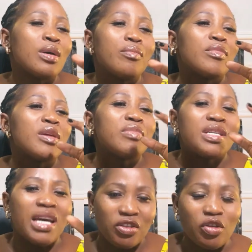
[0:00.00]
maybe
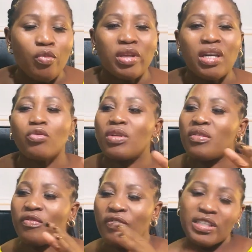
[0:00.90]
get someone that could
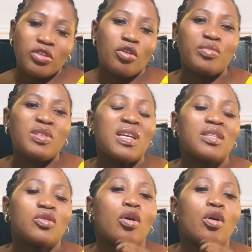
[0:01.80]
invest in your business,